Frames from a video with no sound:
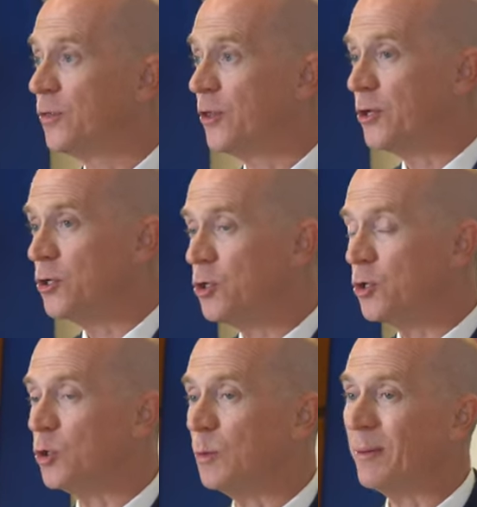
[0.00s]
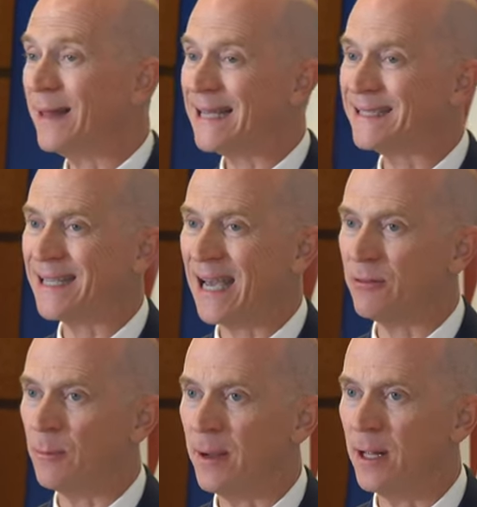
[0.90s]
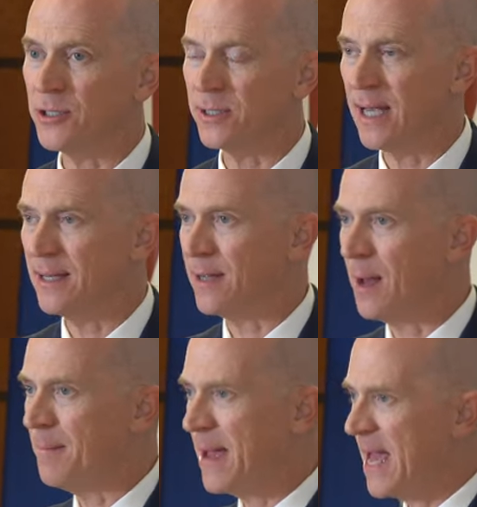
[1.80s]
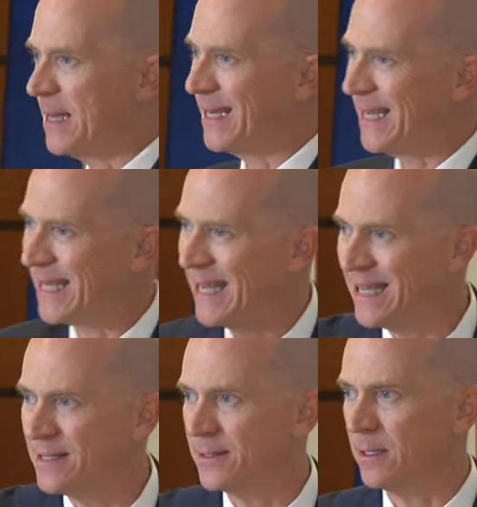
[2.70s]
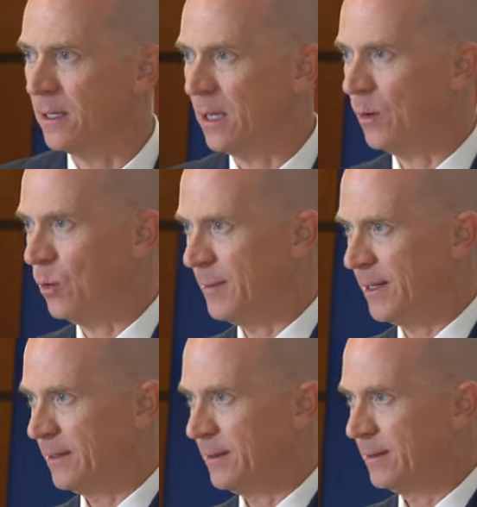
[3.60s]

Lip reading: the new plastic anthropology says a man is a woman.